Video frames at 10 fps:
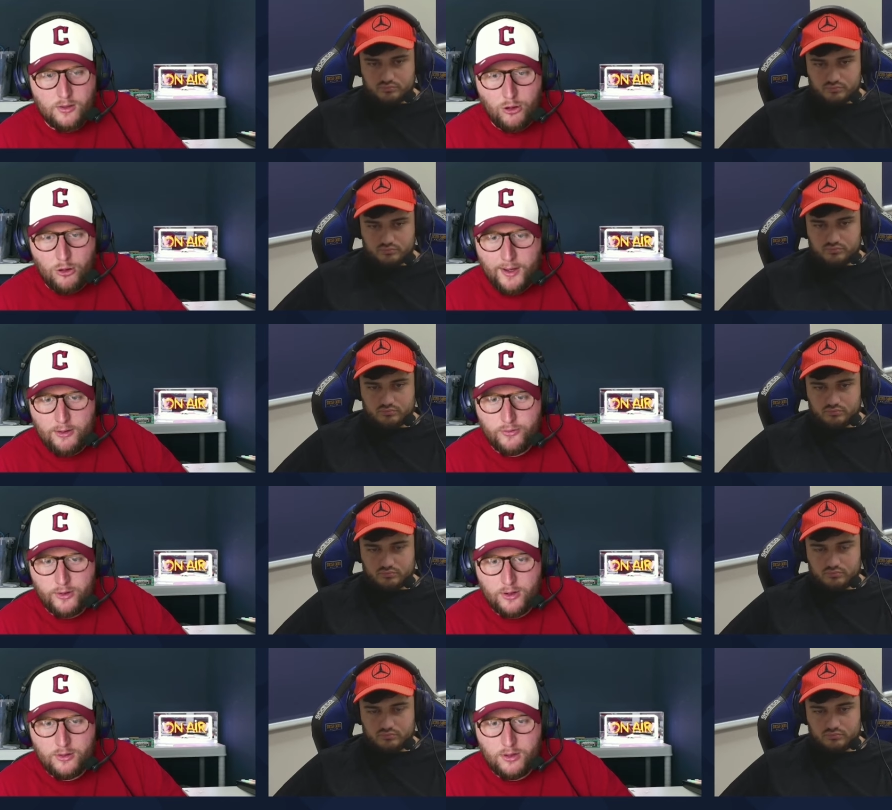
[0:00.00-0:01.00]
Speaker 1: Junk wax
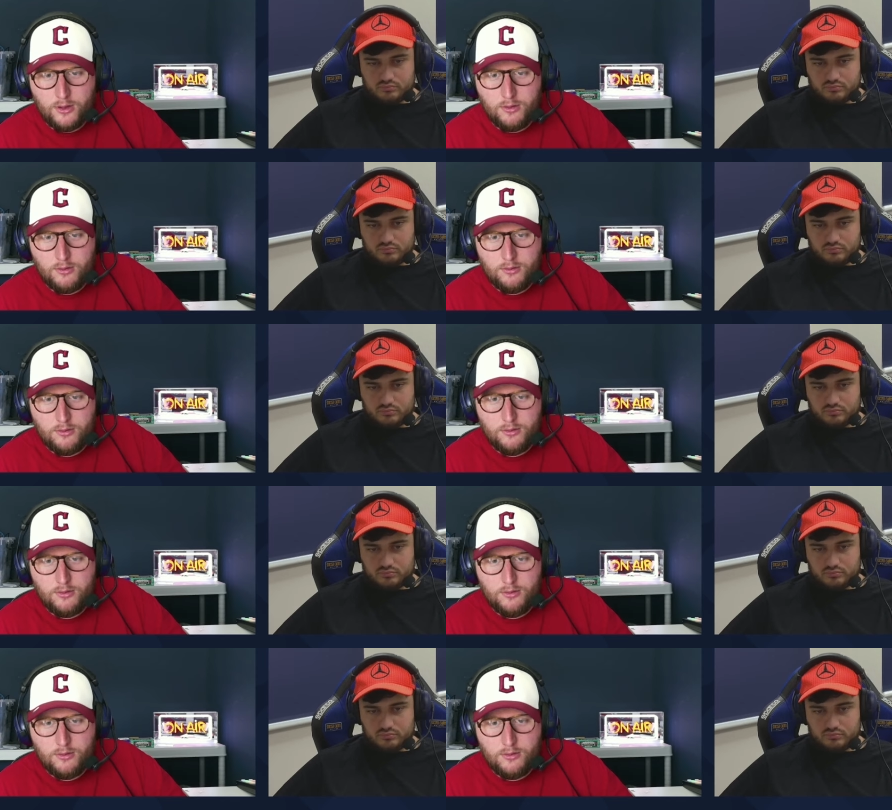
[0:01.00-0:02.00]
refers to
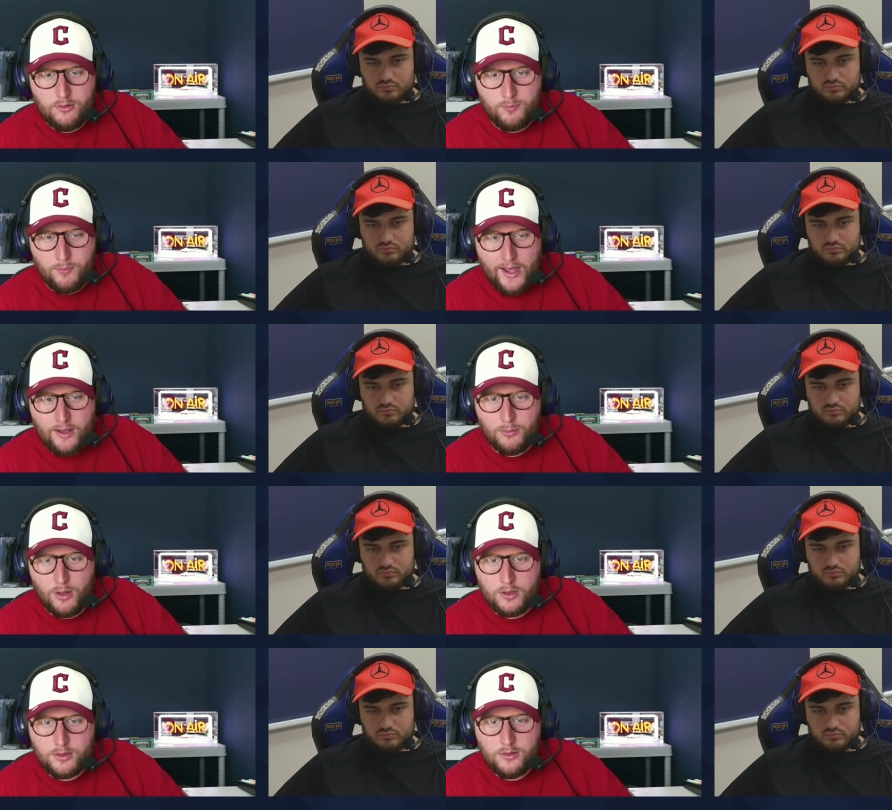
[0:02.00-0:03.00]
packs and
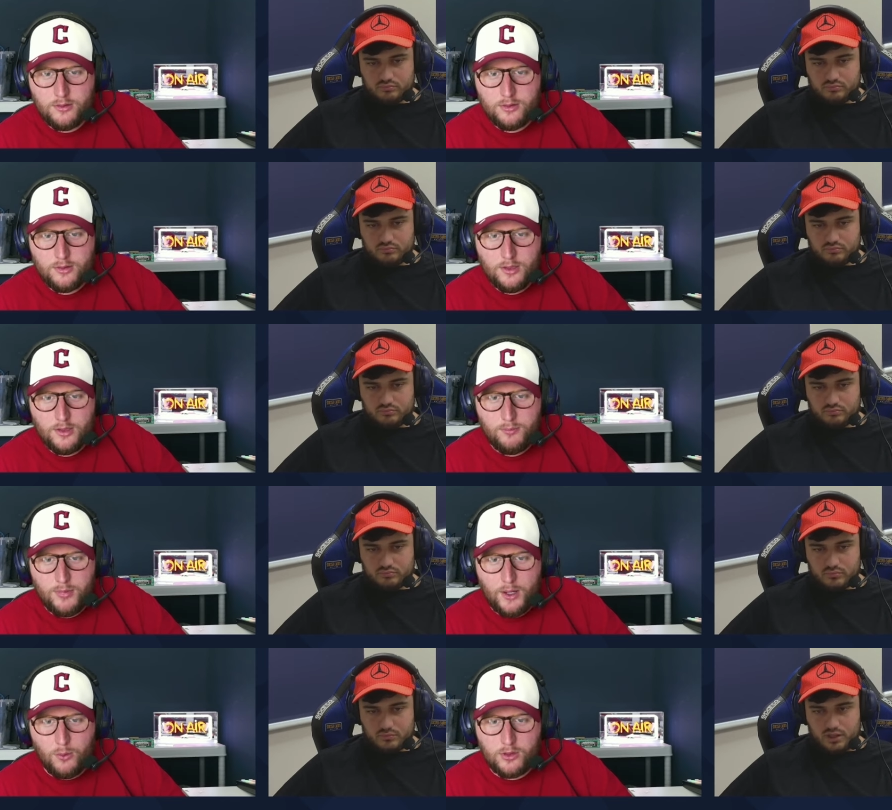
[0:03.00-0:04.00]
boxes
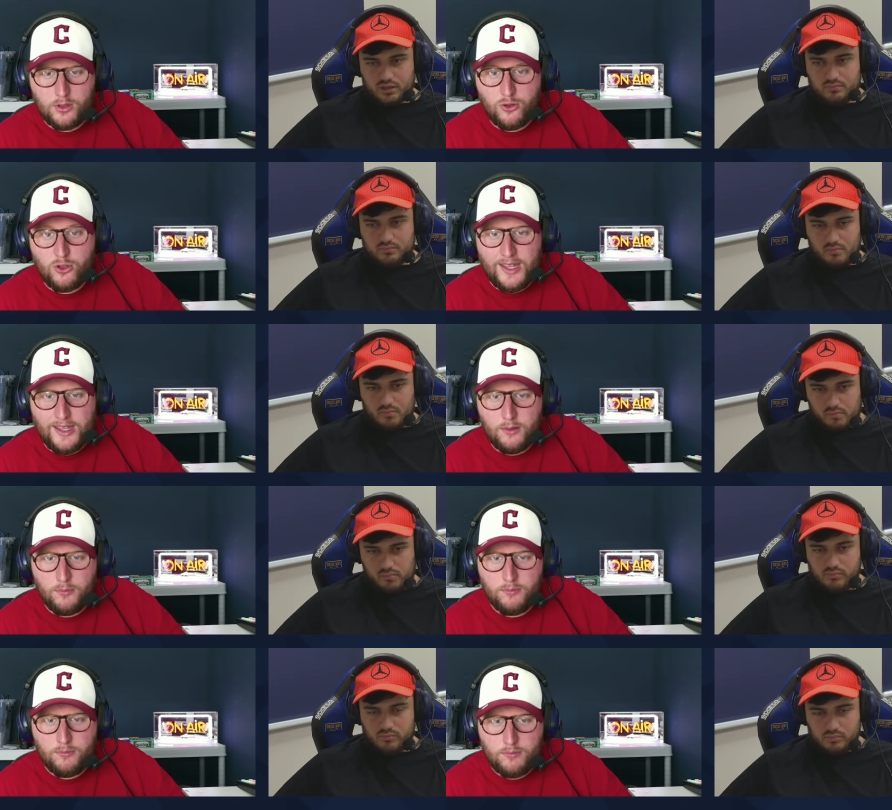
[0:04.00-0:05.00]
being worth because yeah. there's nothing in them.
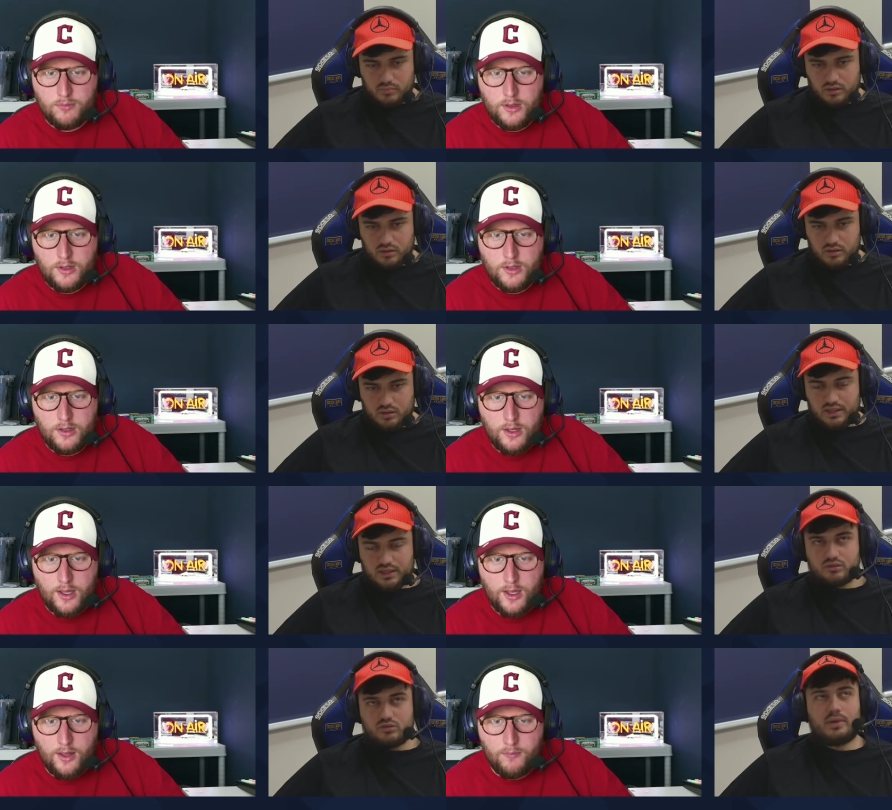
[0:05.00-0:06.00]
Speaker 2: Um,
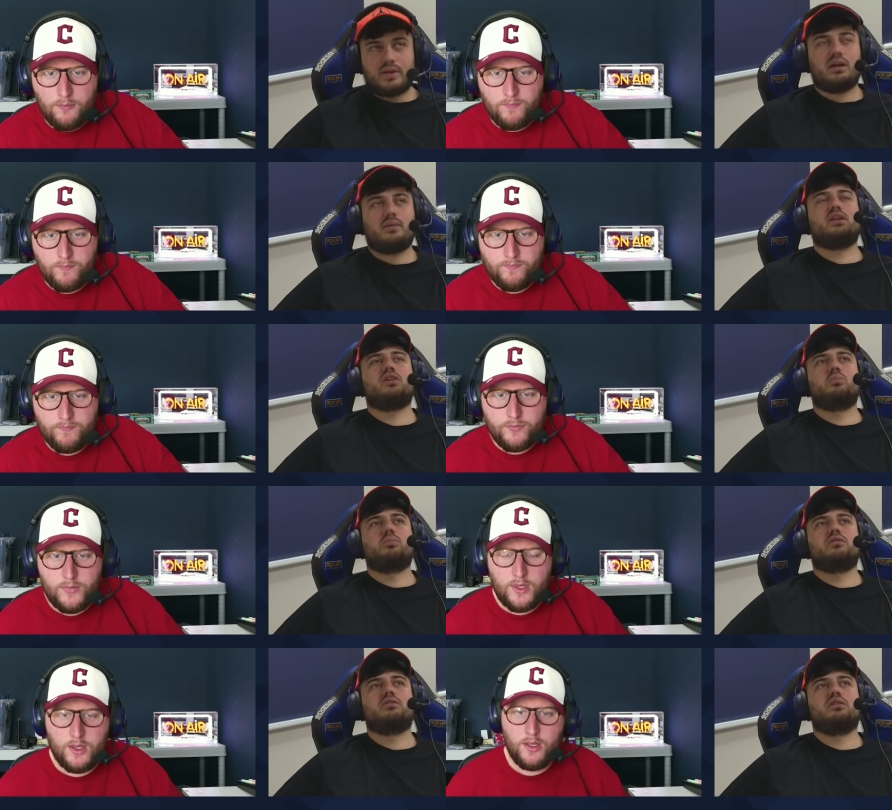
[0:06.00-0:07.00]
yeah, no matter how many you
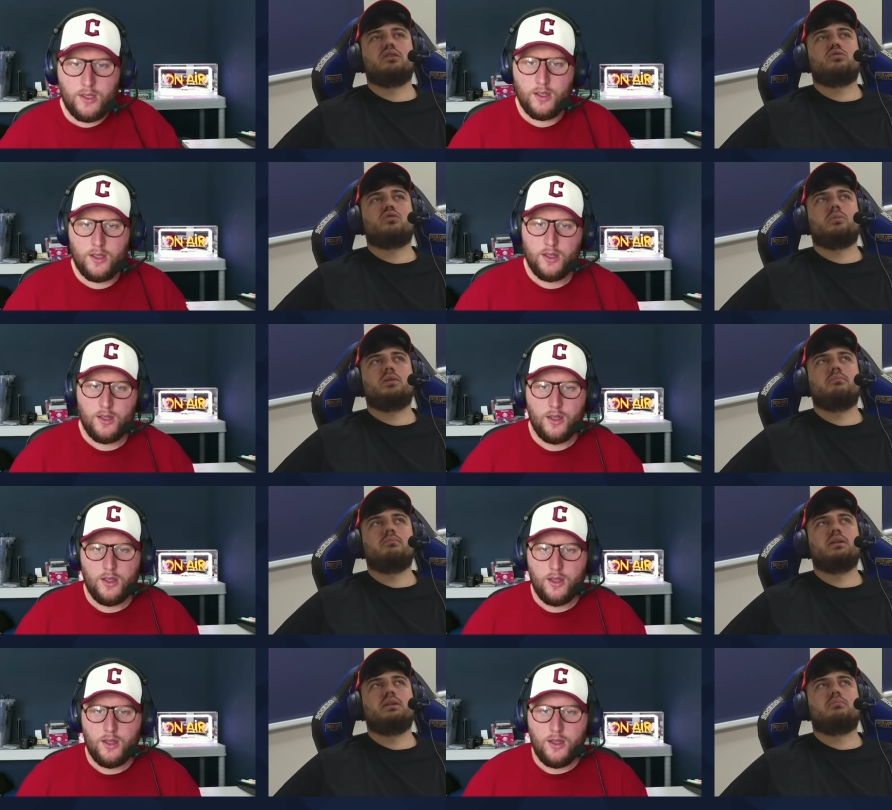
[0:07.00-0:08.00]
open, you'll you could open a
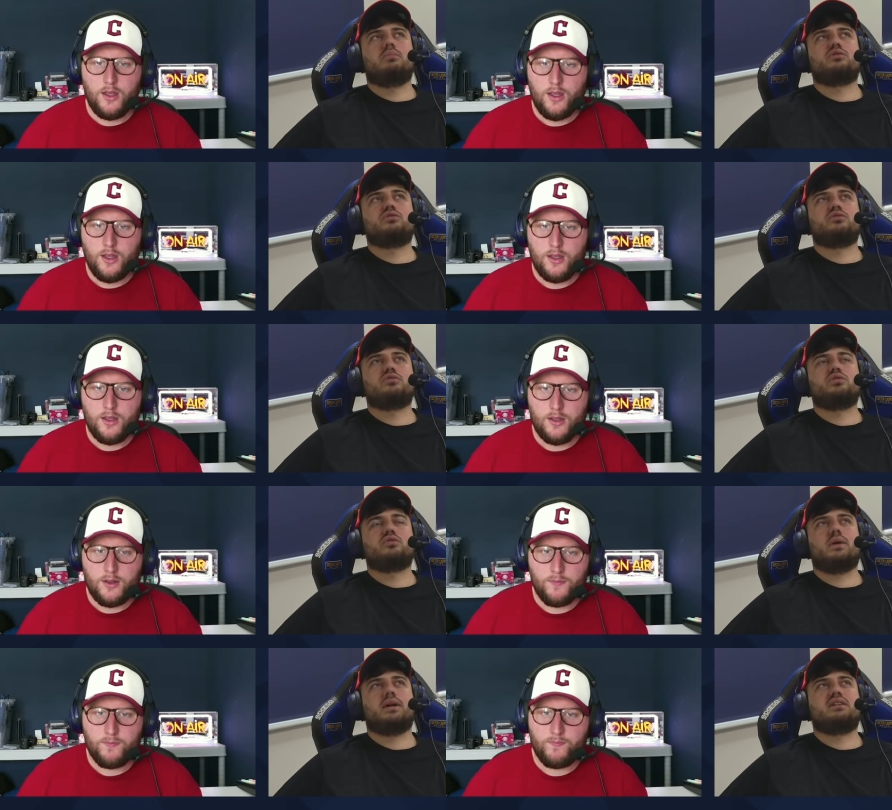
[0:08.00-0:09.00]
million boxes of
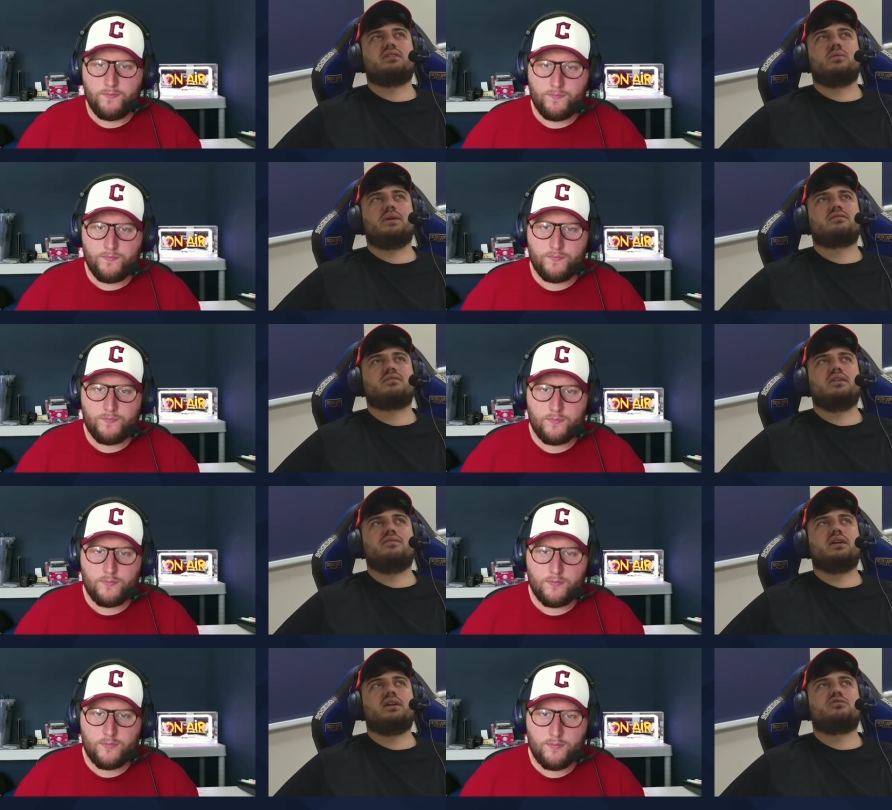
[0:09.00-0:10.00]
junk wax, arrow wax, and
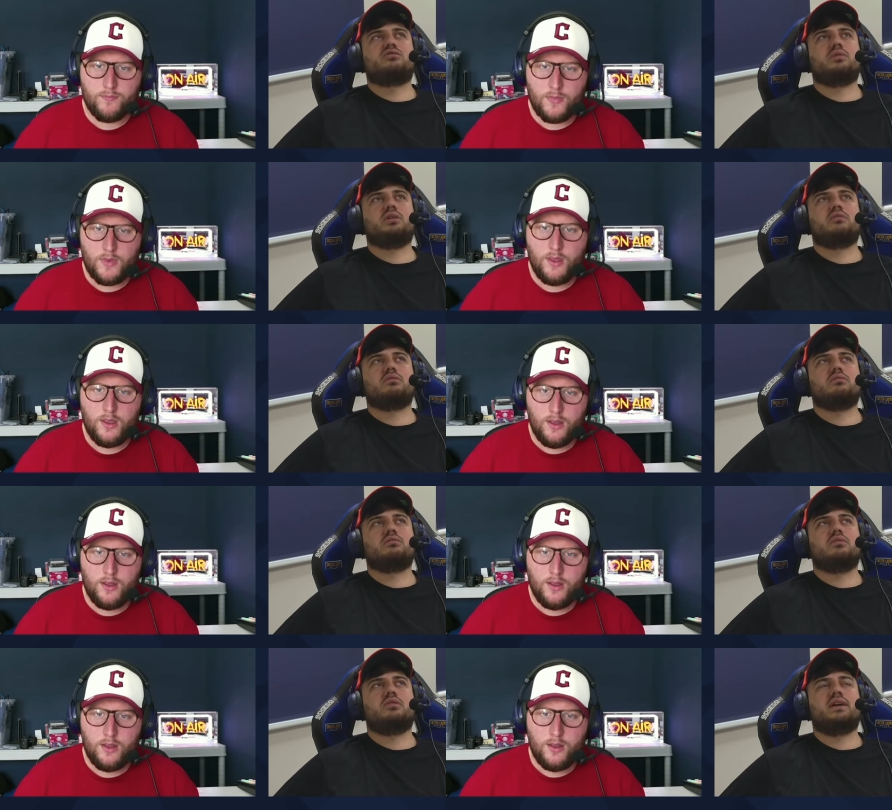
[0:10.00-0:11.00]
never hit something
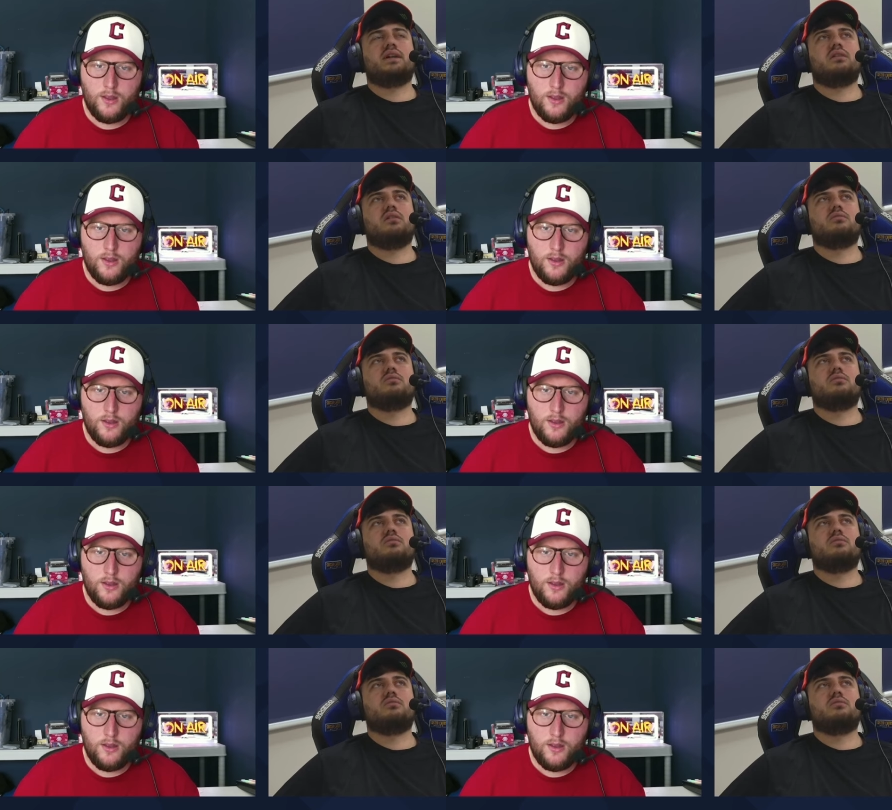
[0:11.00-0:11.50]
of any